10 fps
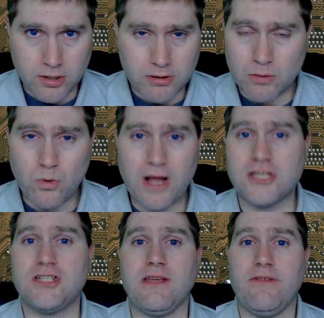you can
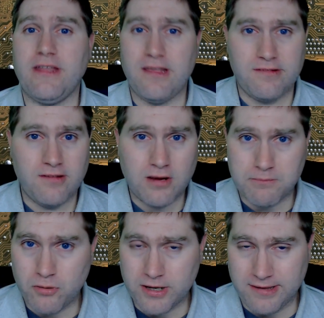watch D V Ds, you
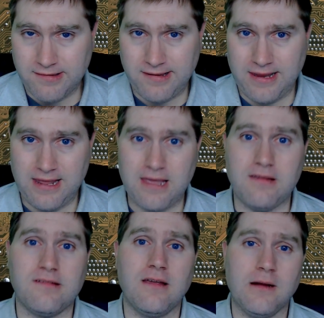can put in C
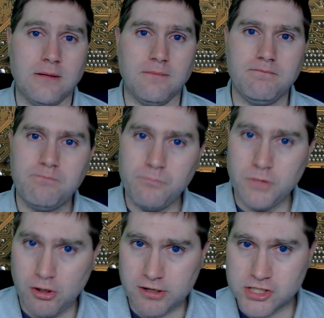Ds,
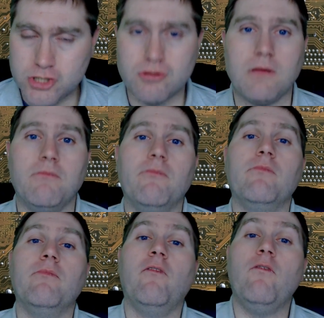you can stream
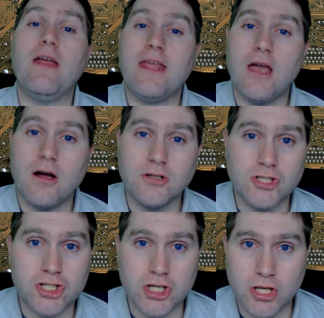
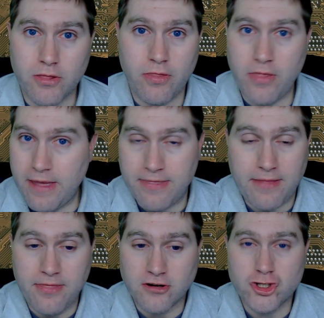videos, and
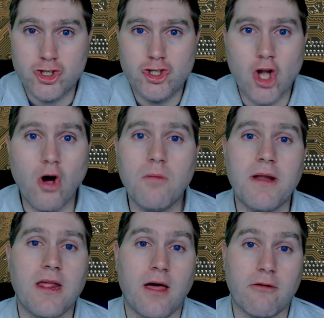then there's so
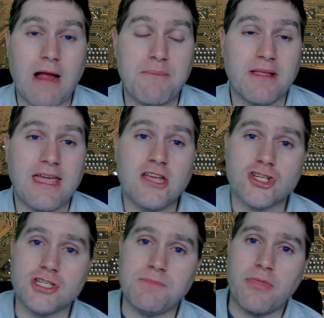many other
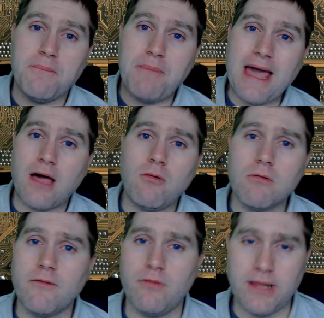applications, but the
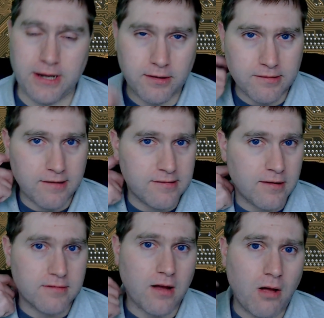power of Linux is
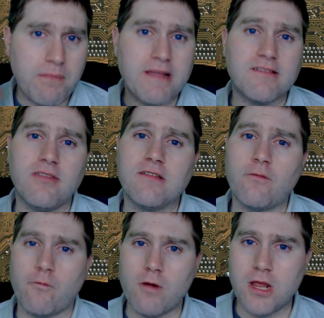that it's all based on this
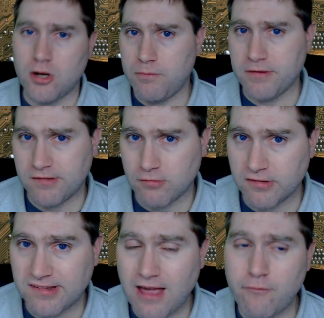free and open
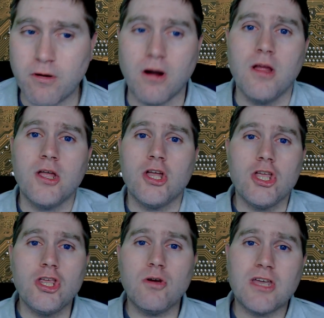source software.
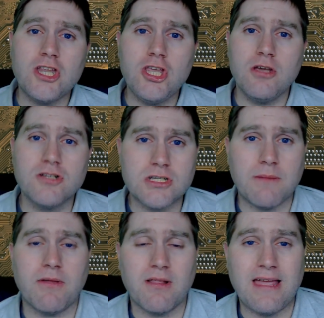You can use
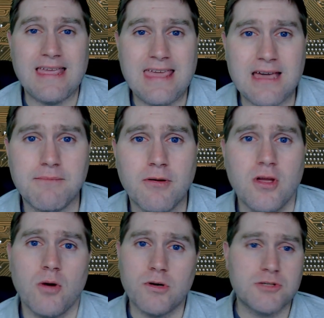something like GIMP,
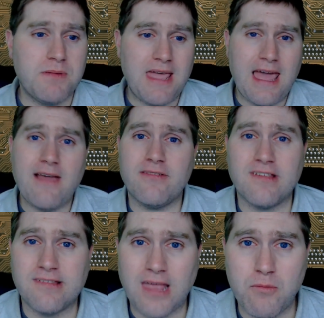which behaves
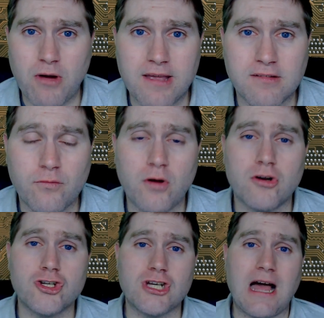the same way as
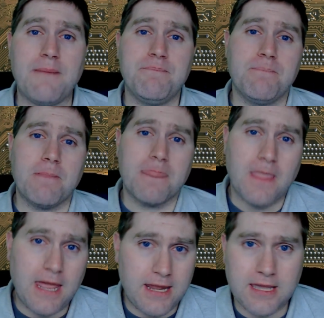Photoshop,
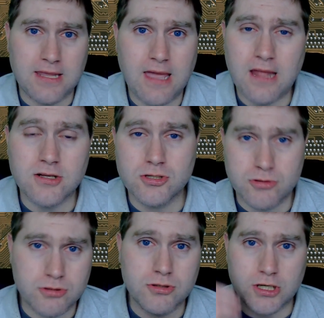and it can get
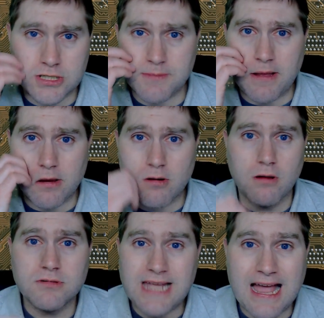just about
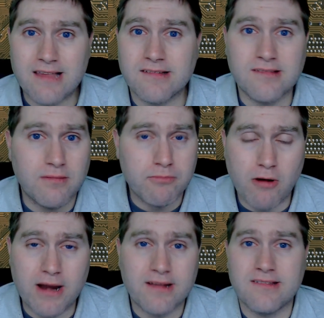your own tasks and
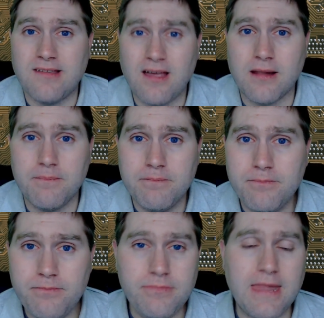products done.
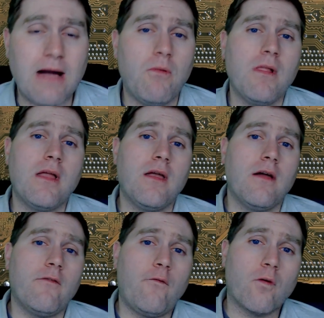Now,
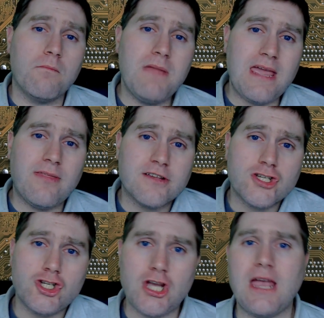for me,
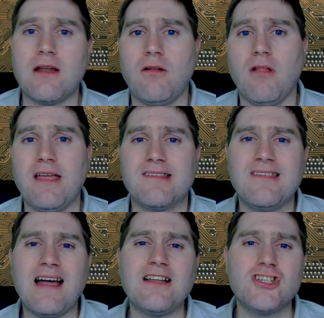this channel,
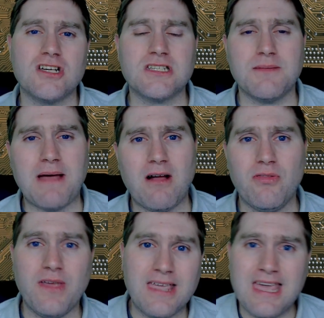it's not just
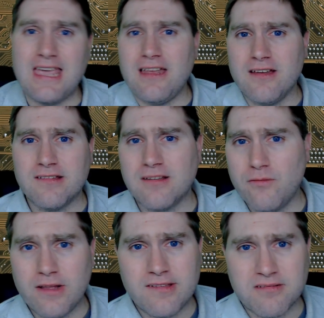about the geekiness
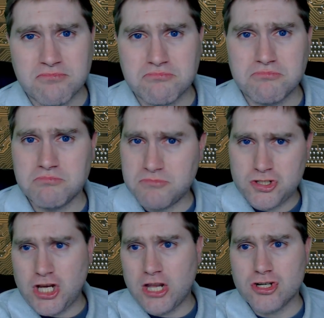of let's
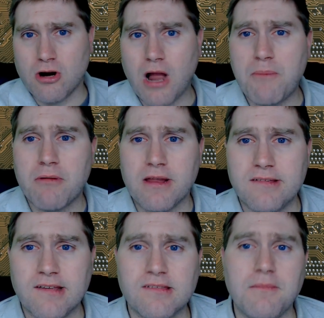change our
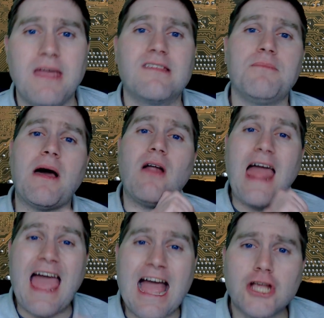operating system. It's
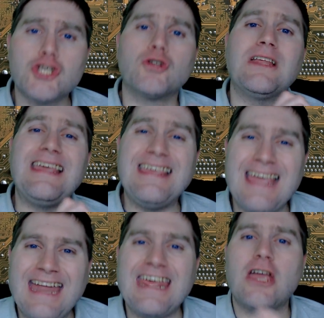about actually
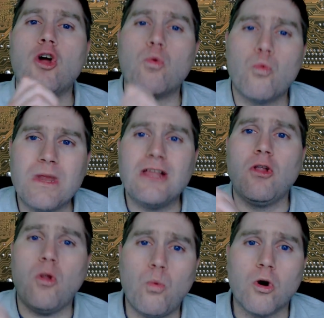getting
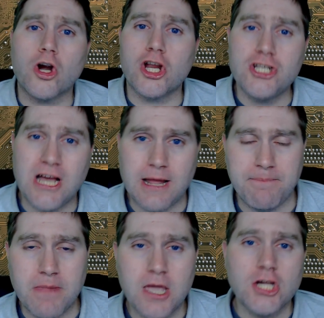real work
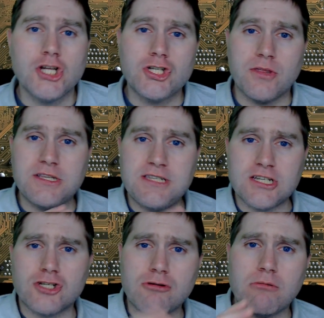done. So the
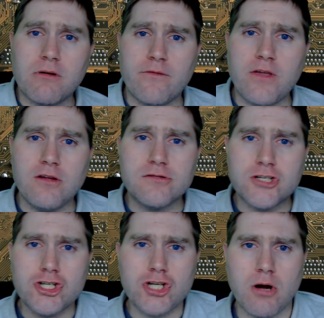distro
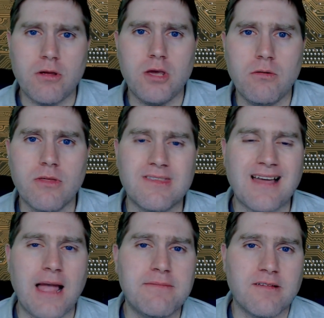reviews show you the
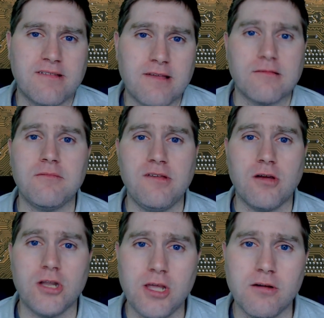types of systems
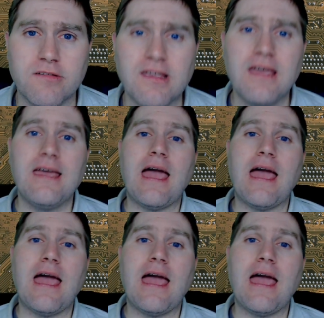you can use.